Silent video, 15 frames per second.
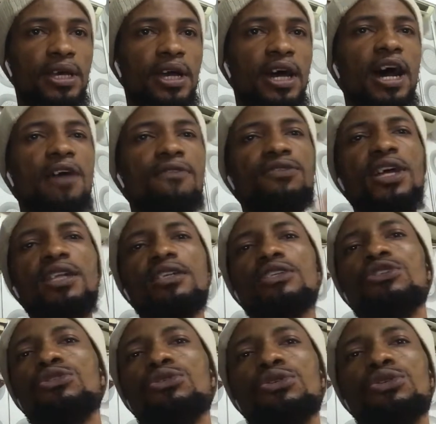After these
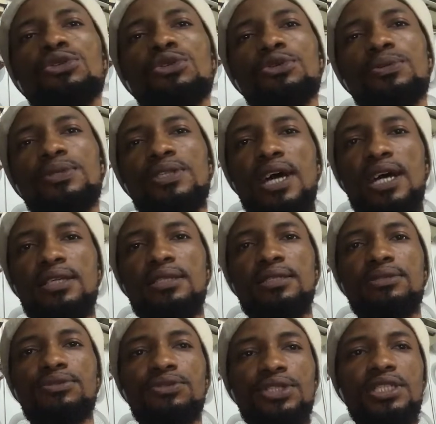two groups has
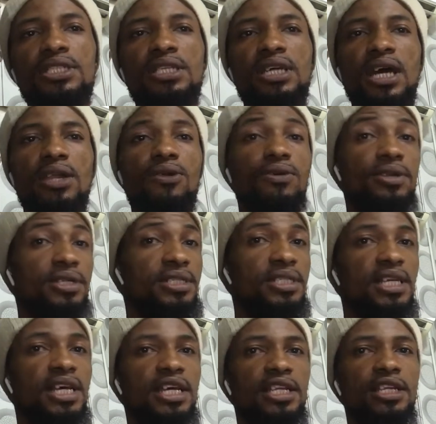reached an
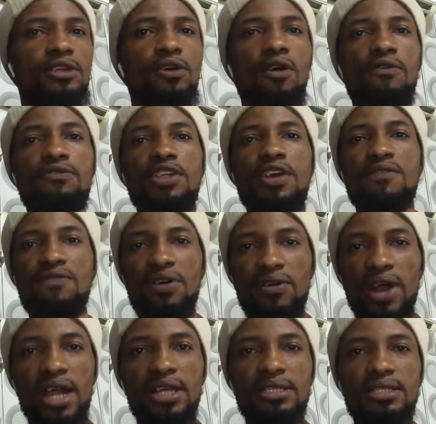understanding of their
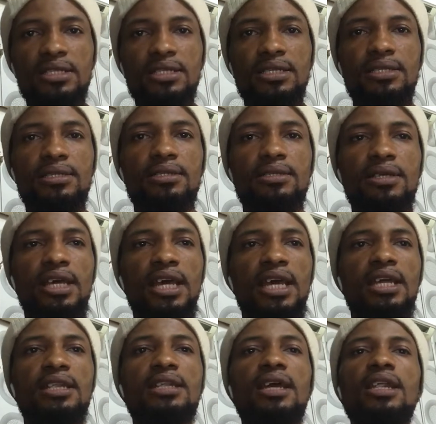varieties,
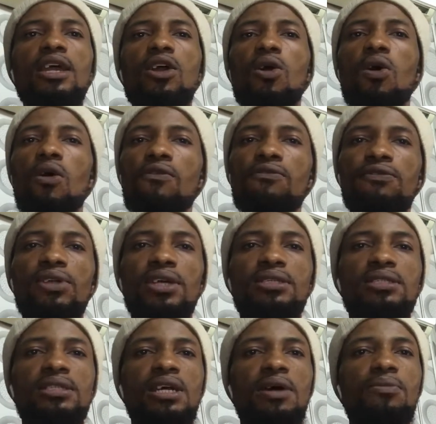then a
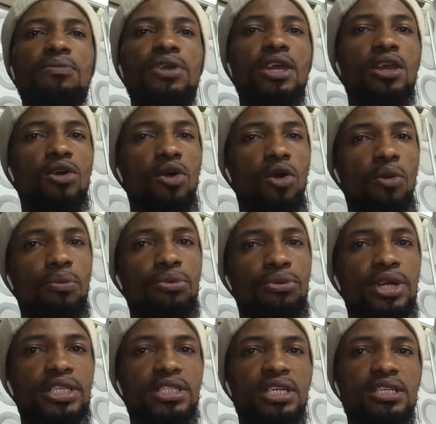confluence can be
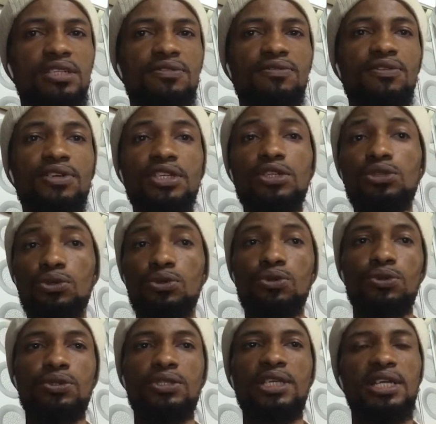incorporated for the
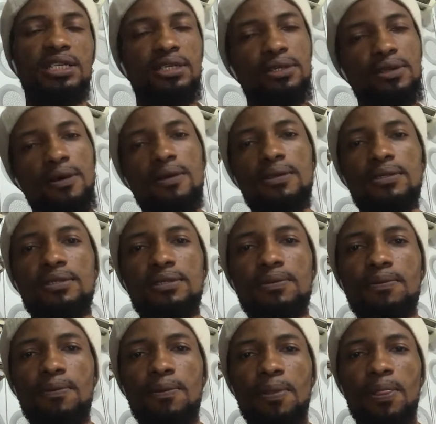do's and the don'ts.
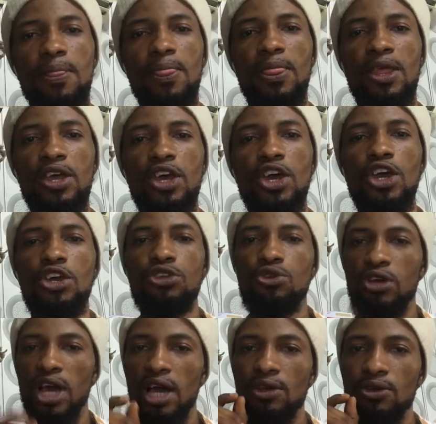You
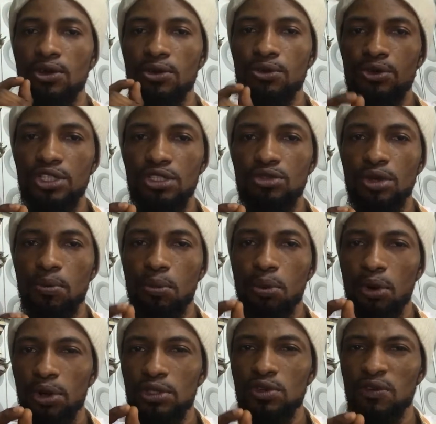cannot reach to a
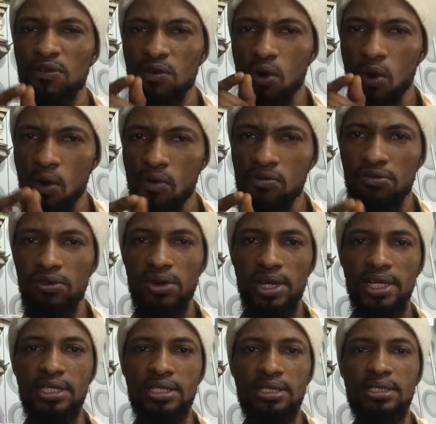point of
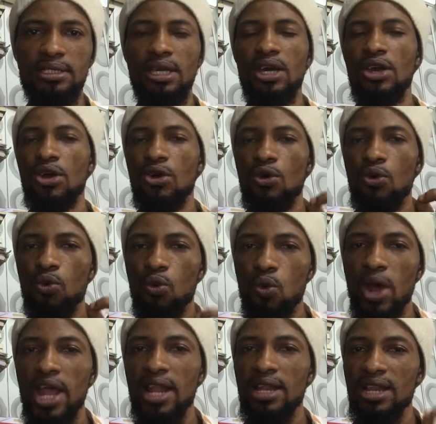confluence
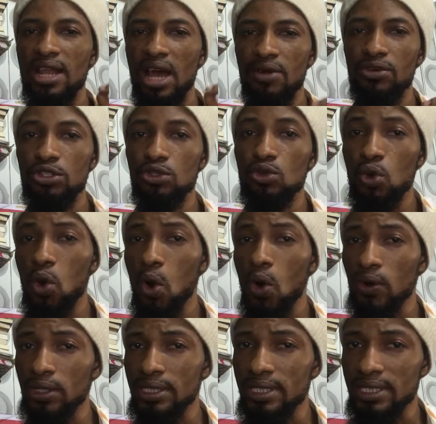when there is no
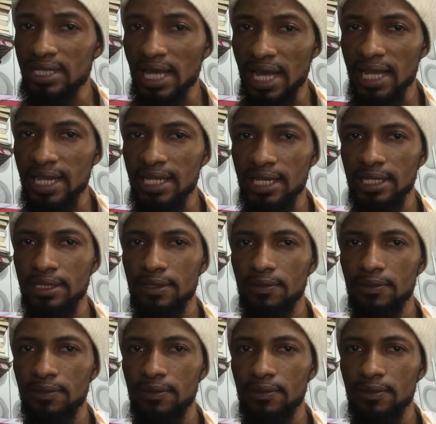understanding.